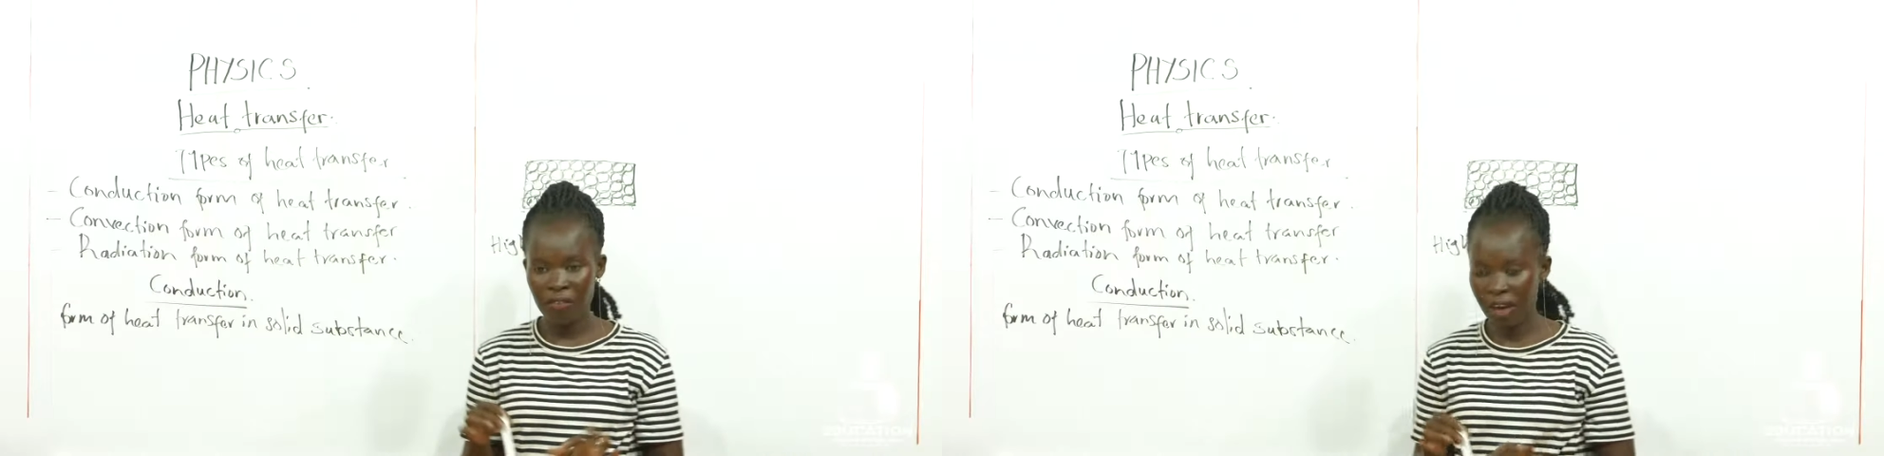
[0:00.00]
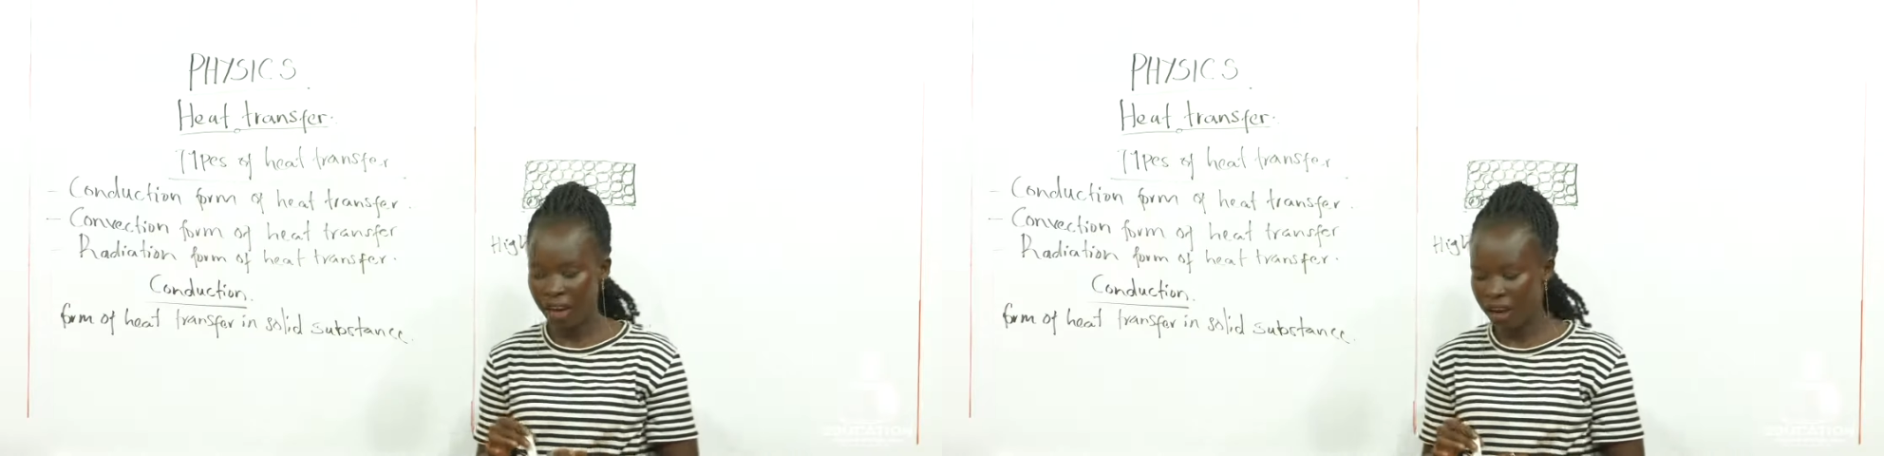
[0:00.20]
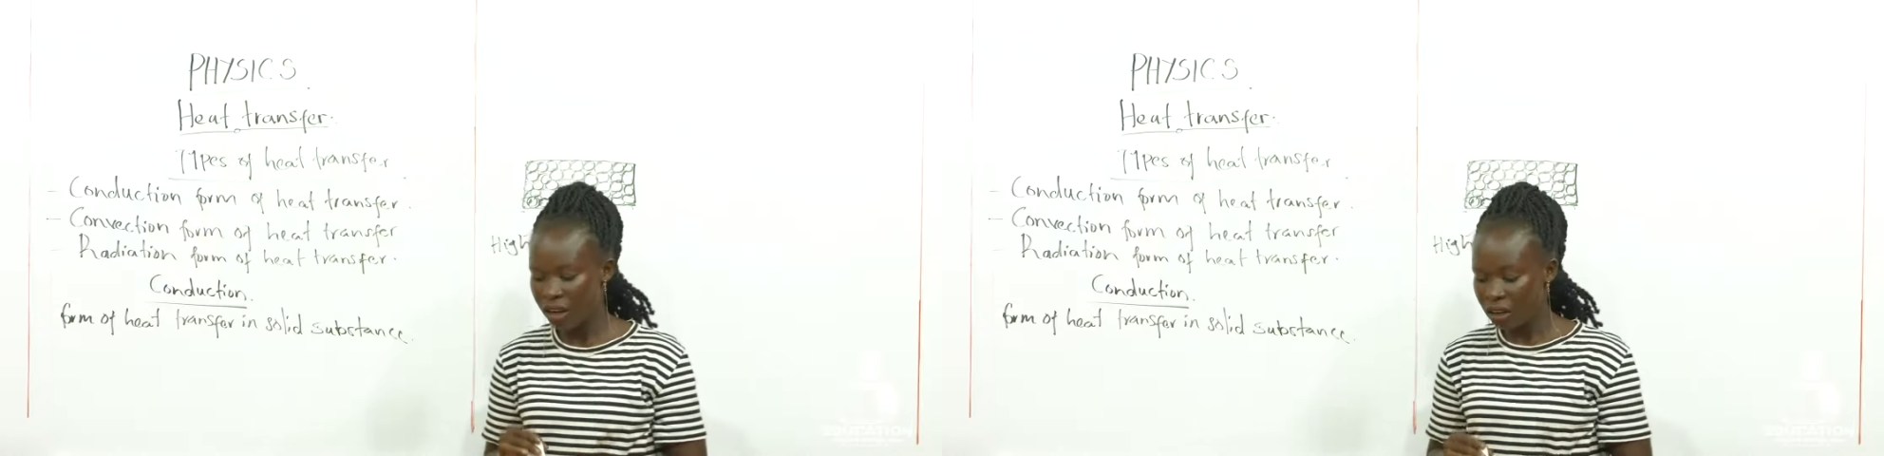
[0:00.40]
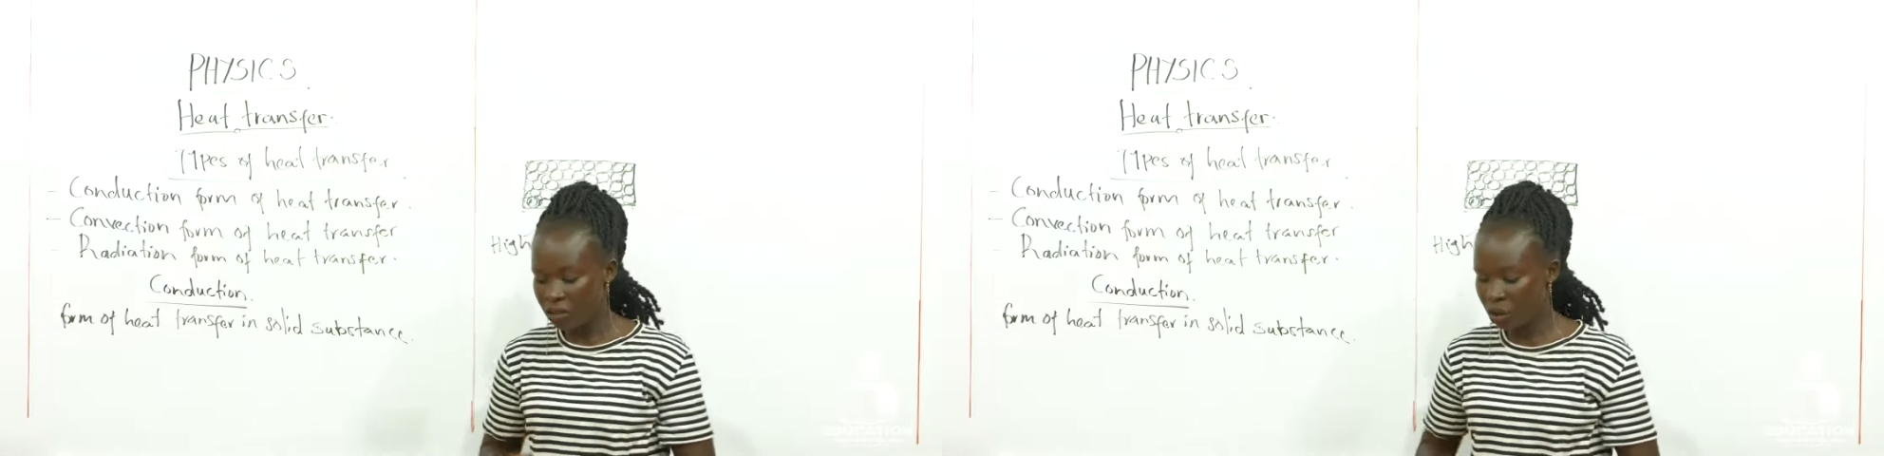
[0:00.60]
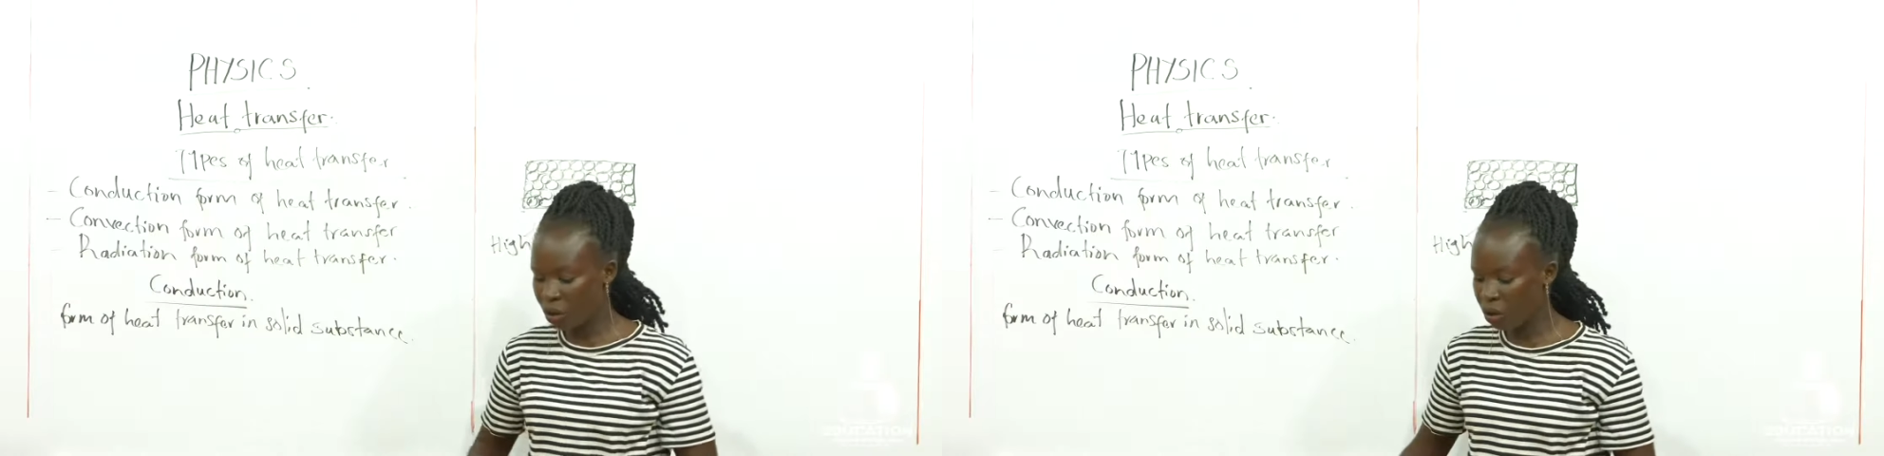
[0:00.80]
fire.
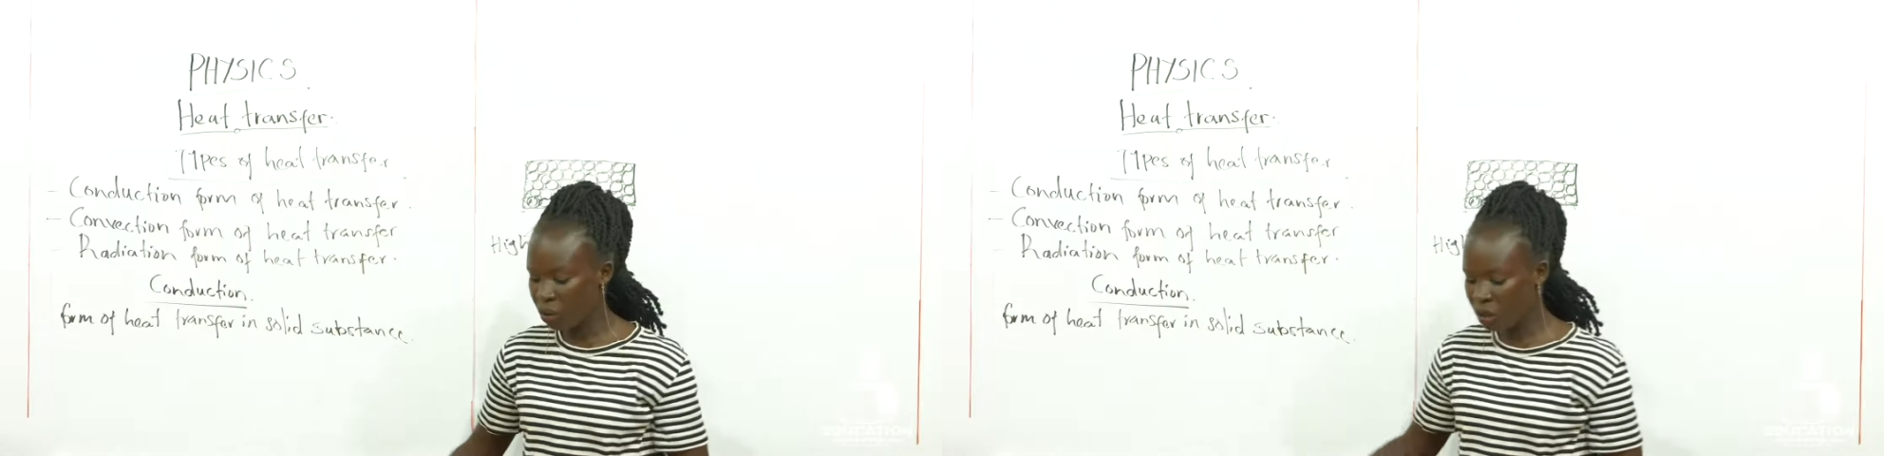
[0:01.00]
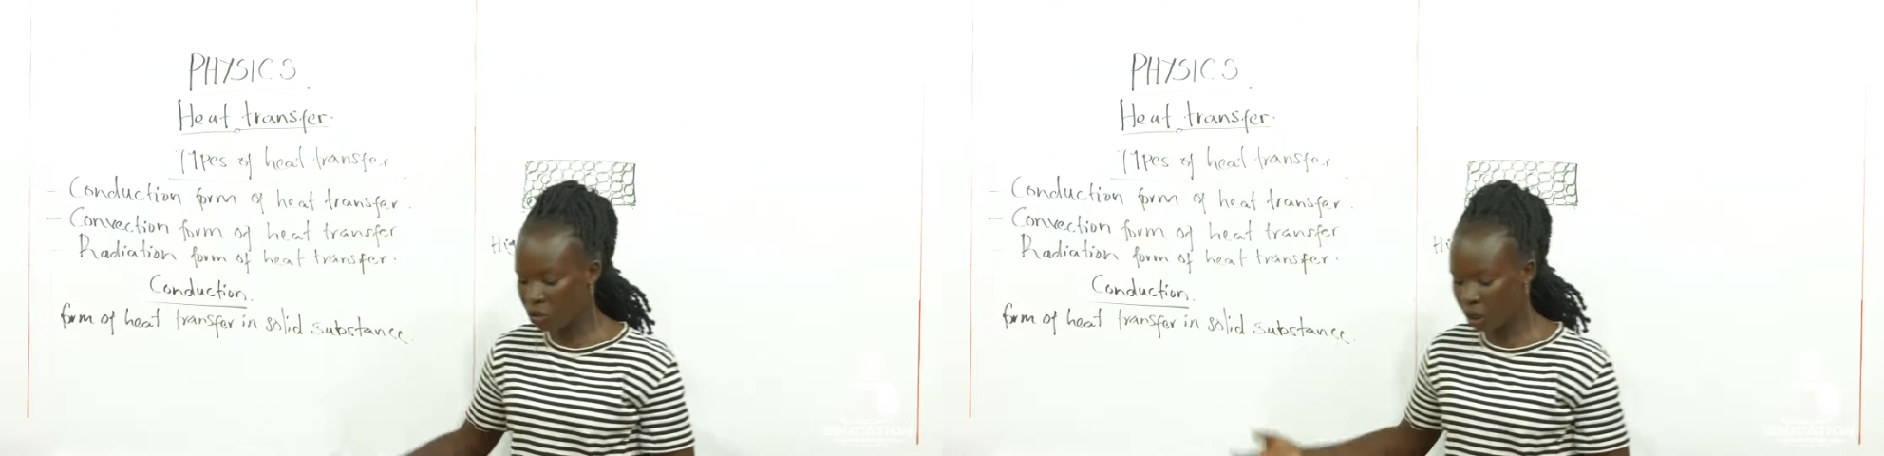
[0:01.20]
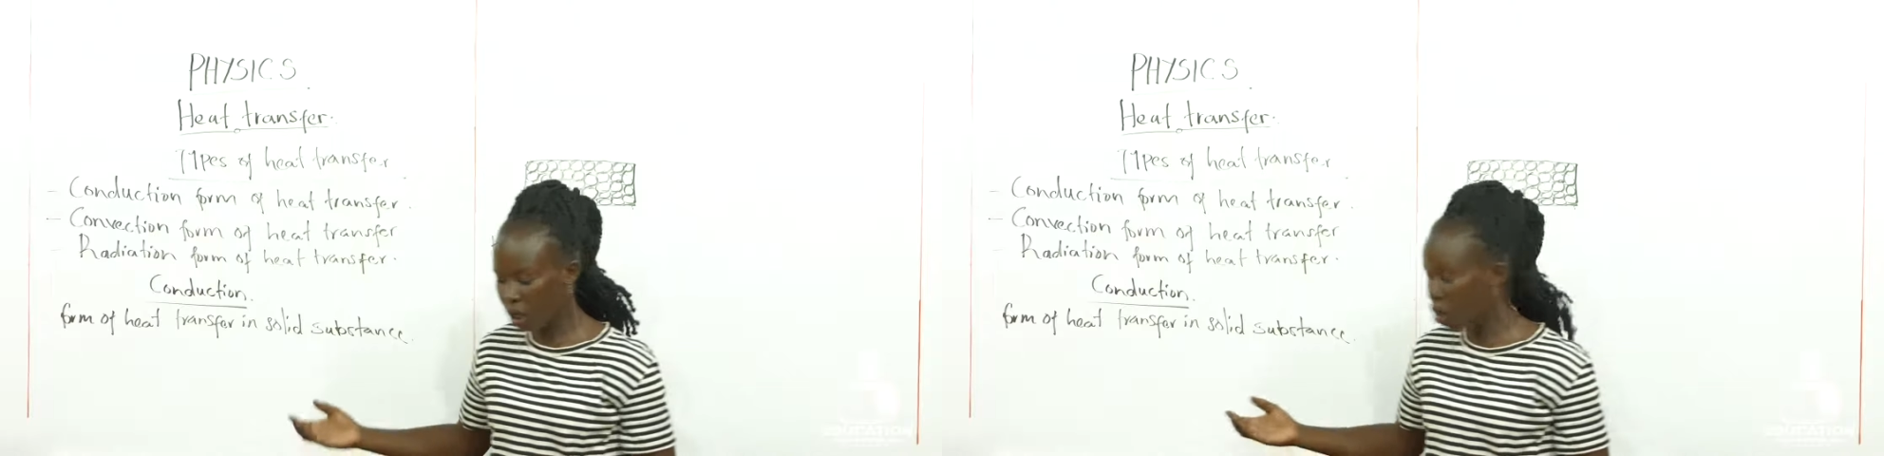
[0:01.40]
So when we are talking